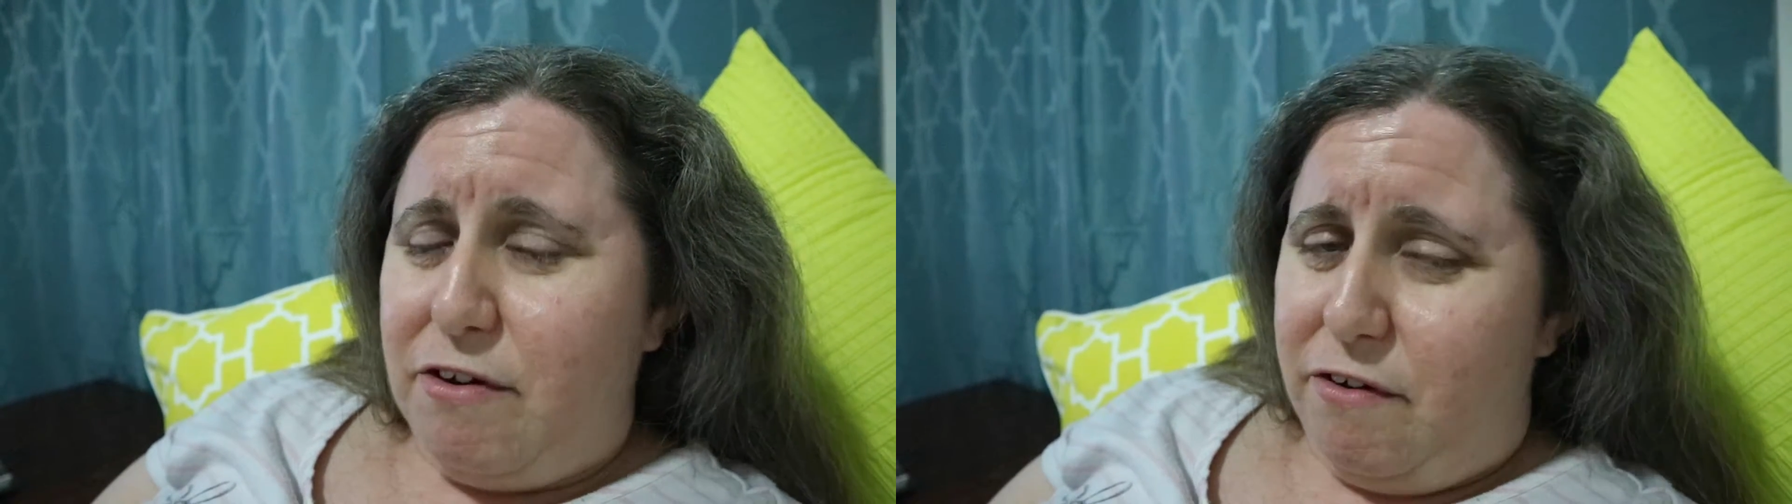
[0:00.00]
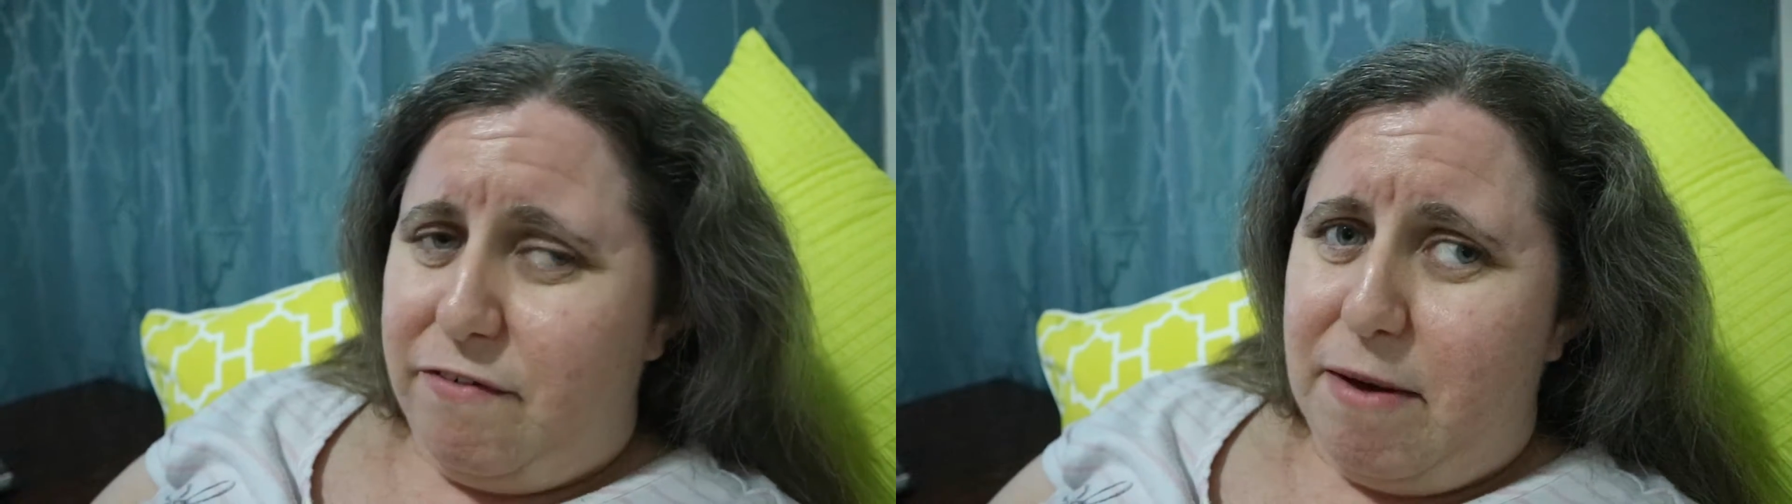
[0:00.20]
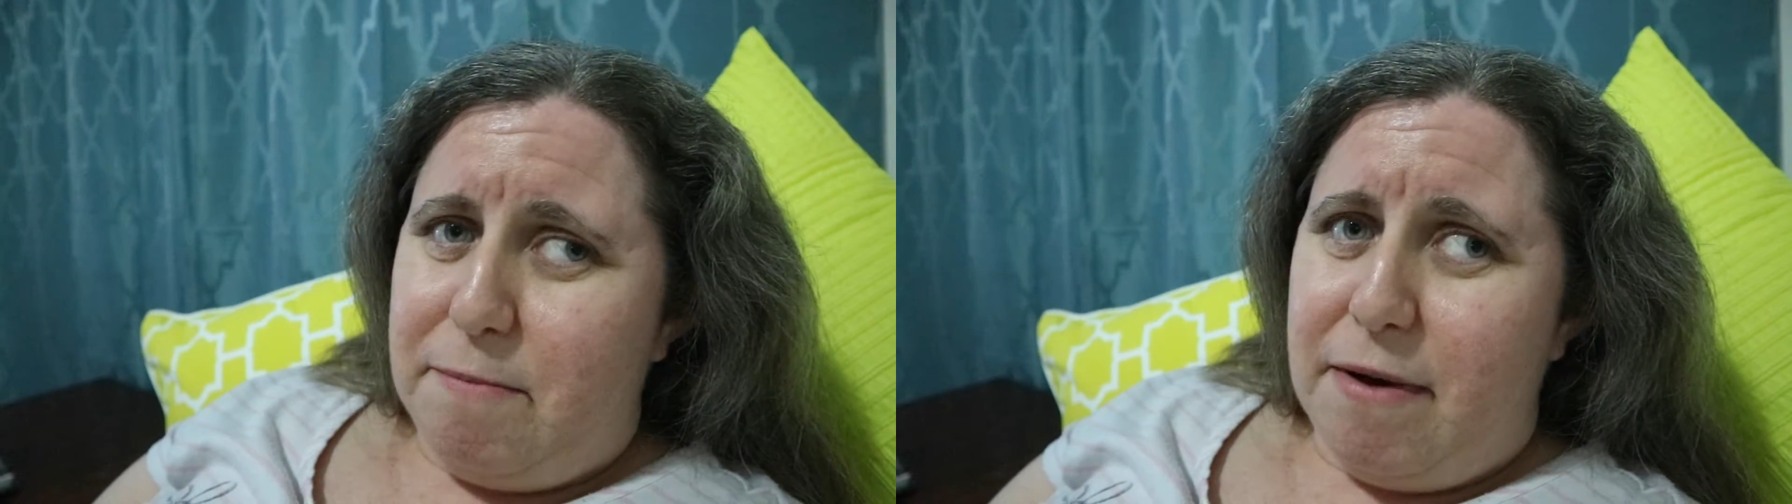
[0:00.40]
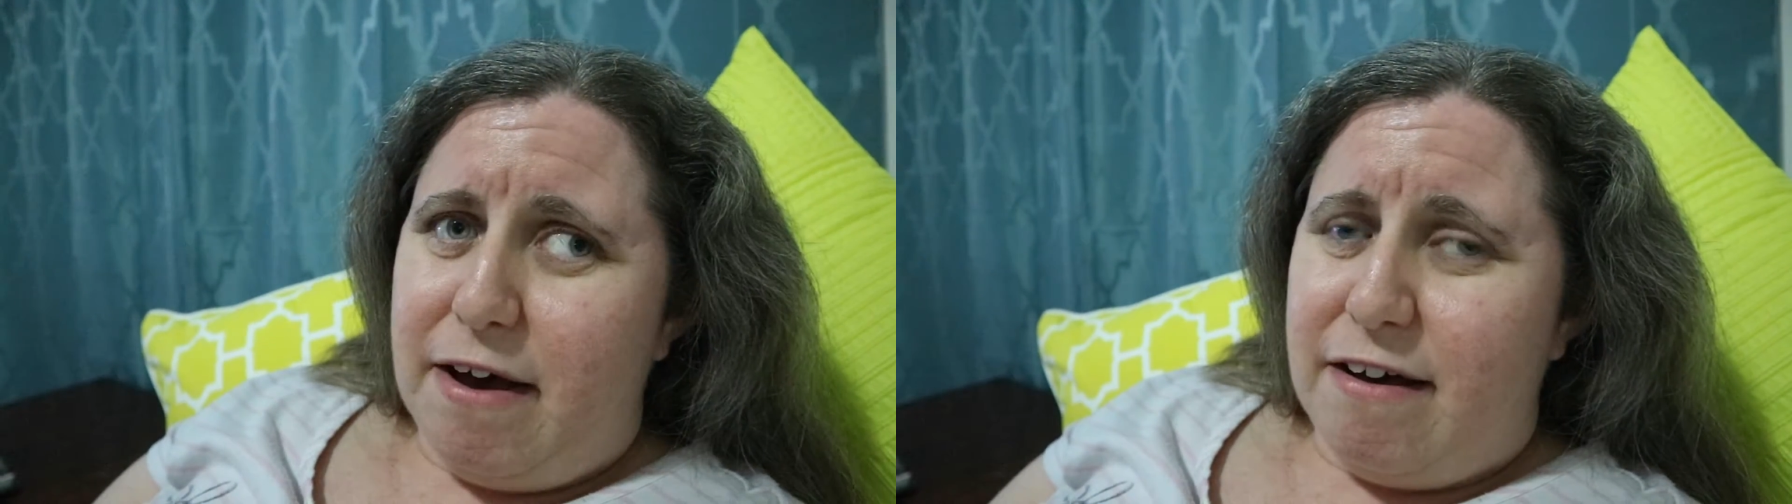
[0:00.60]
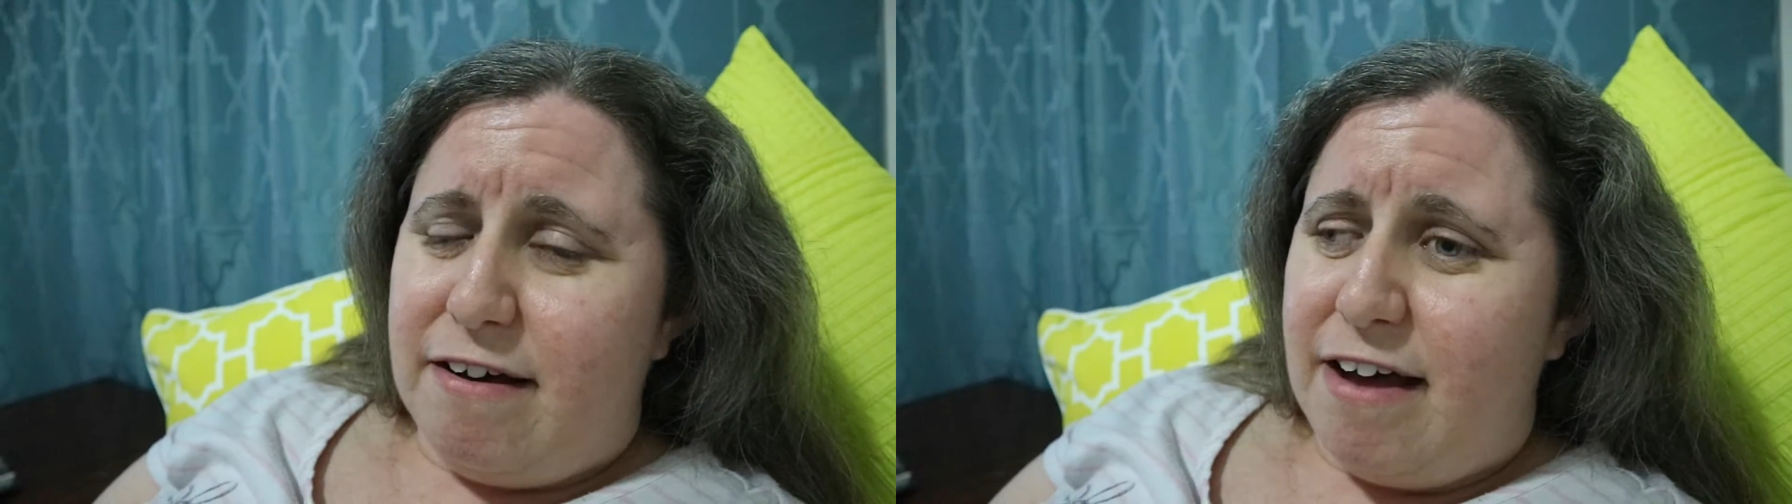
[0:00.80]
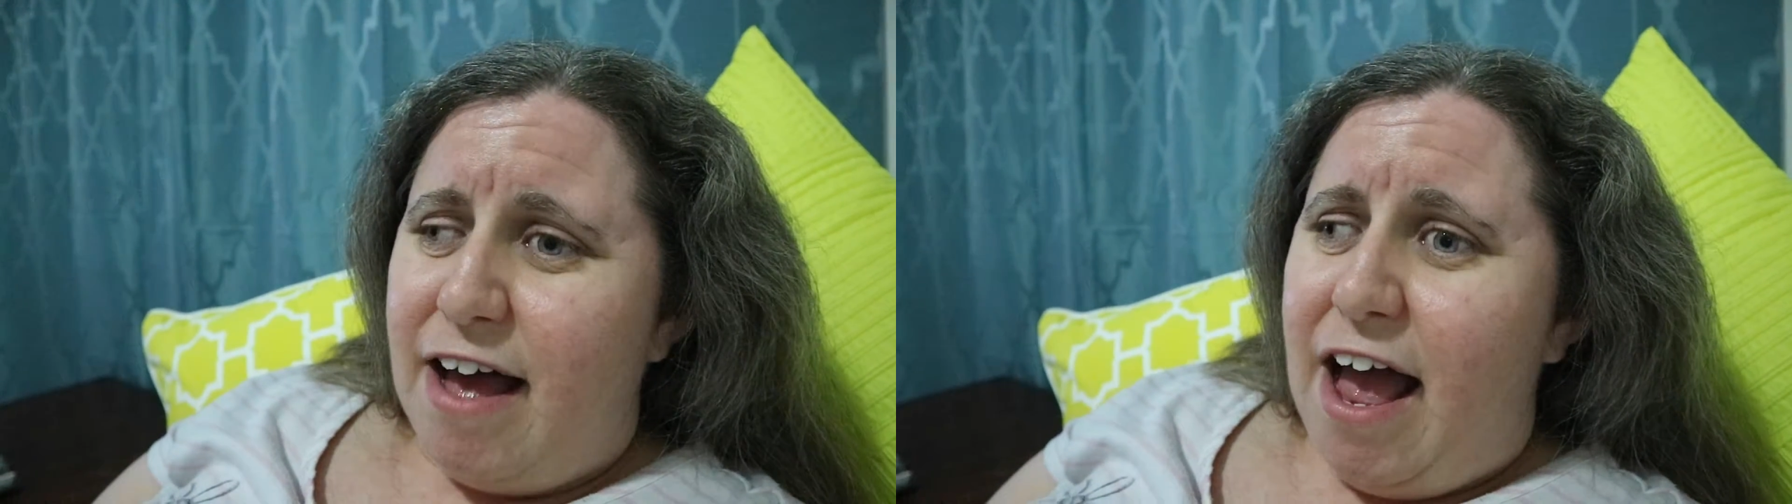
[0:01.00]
November,